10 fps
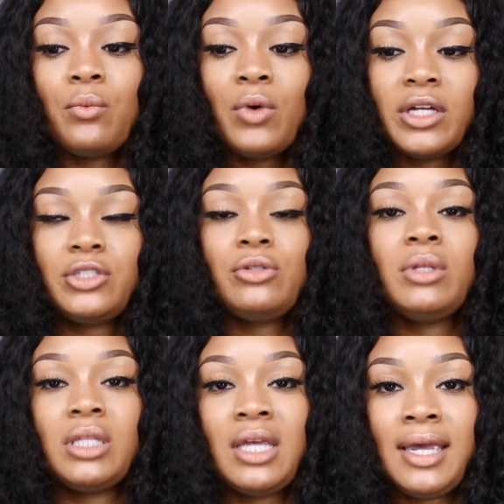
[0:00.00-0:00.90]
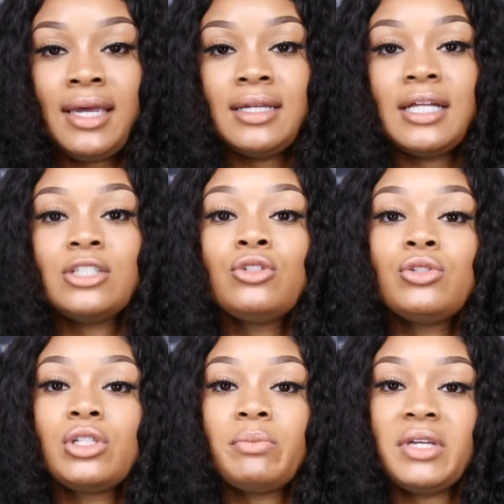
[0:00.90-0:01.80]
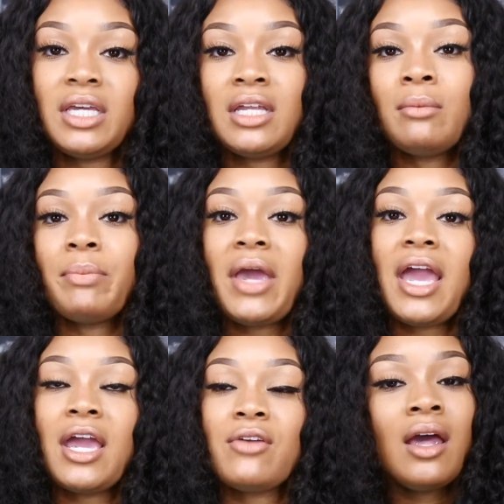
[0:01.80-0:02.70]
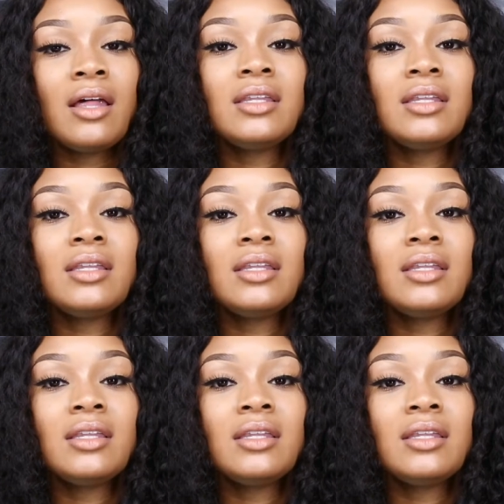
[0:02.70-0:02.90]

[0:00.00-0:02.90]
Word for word: what you think that you should be getting paid.